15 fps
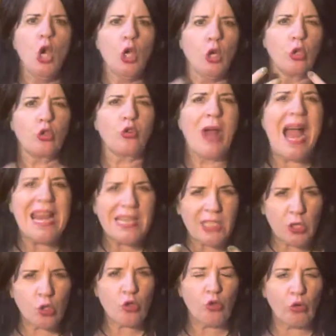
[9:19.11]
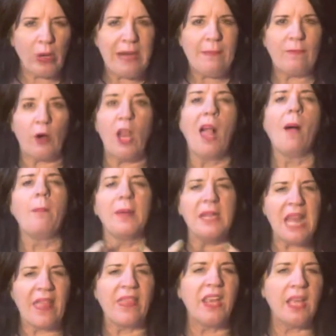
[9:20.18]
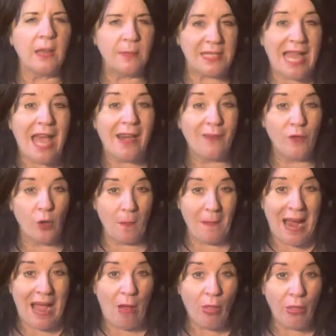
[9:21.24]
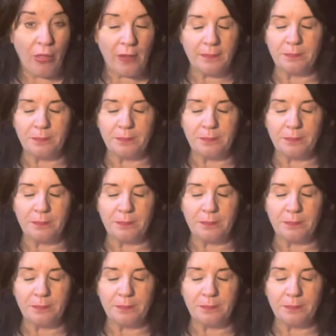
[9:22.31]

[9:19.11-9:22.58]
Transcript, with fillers: you're trying to scream for help and nothing comes out of your mouth.